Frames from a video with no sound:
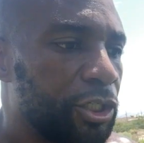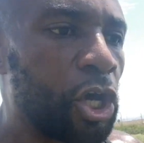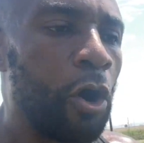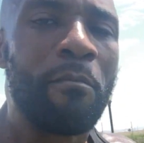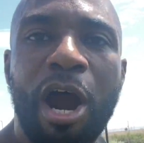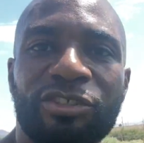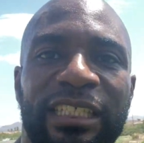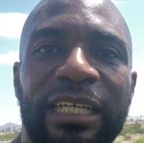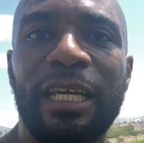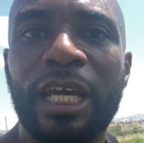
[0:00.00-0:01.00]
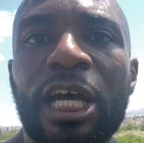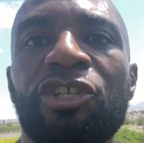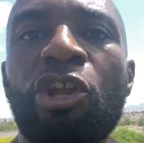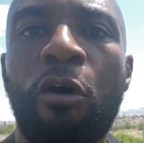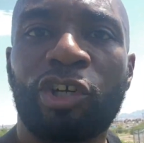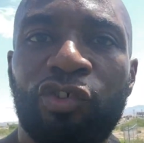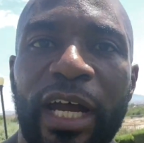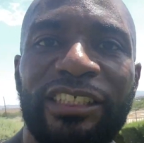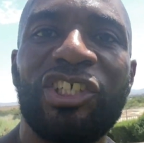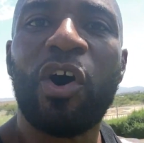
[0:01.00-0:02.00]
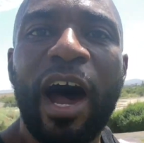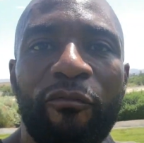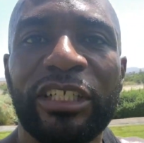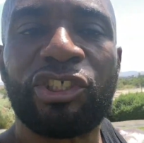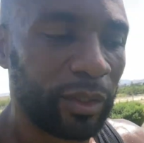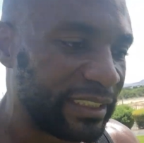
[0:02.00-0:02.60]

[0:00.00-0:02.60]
No mercy. No regrets. You know how we do it,